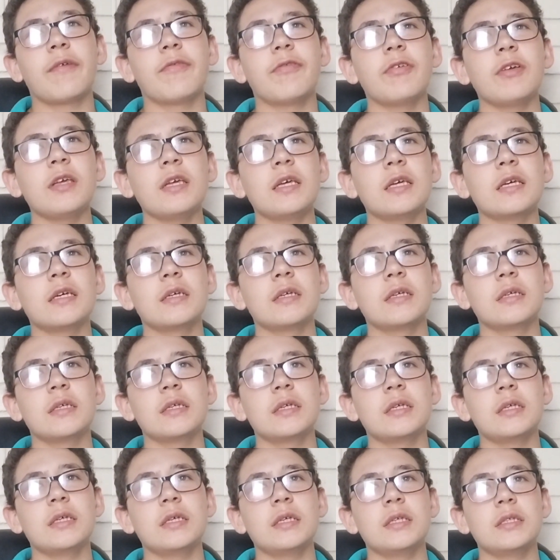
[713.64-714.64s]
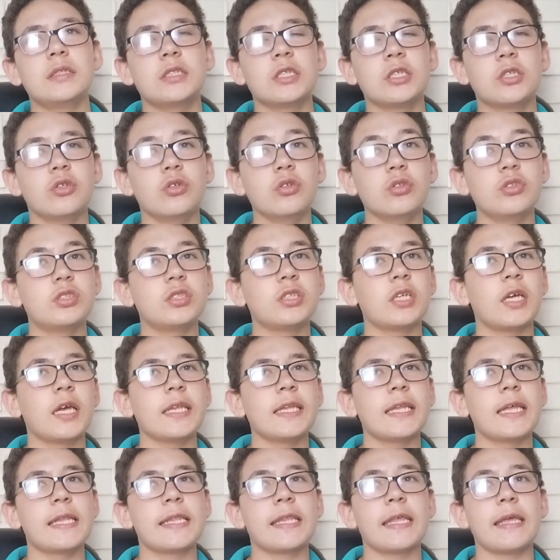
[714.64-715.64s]
I think it's a good
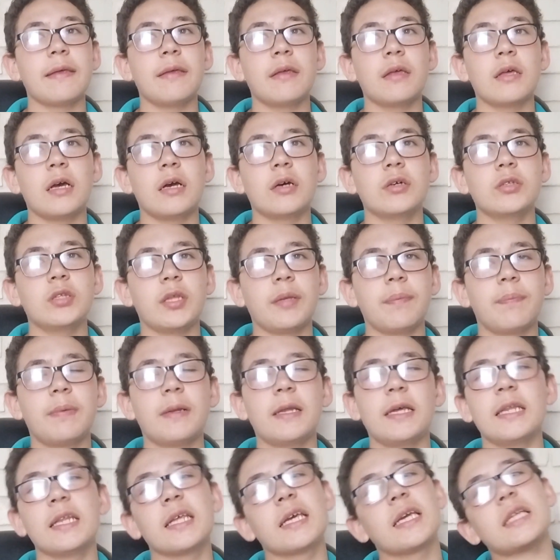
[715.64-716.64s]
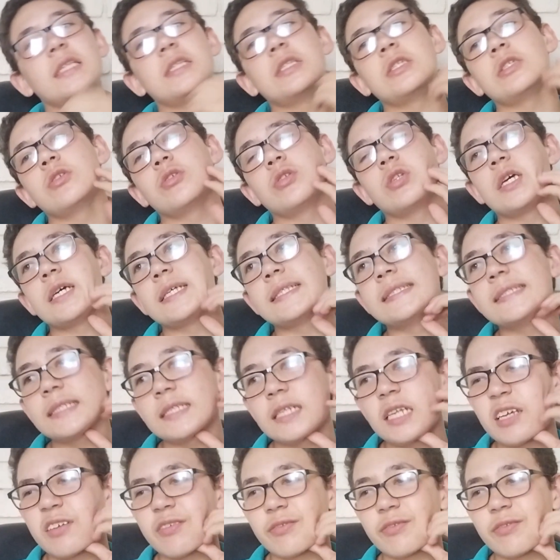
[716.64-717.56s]
sign that they played against United.